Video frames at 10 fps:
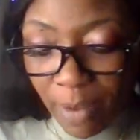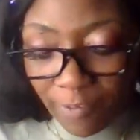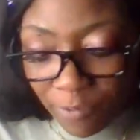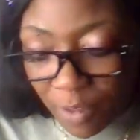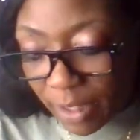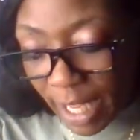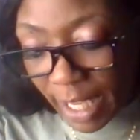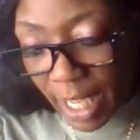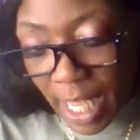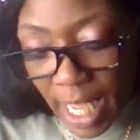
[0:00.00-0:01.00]
might feel
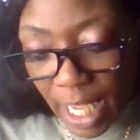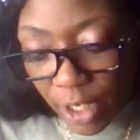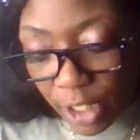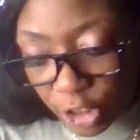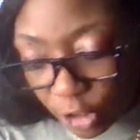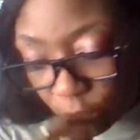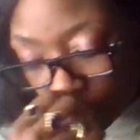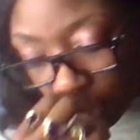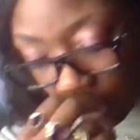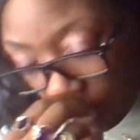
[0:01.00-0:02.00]
like you're
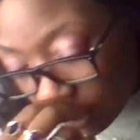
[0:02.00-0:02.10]
you're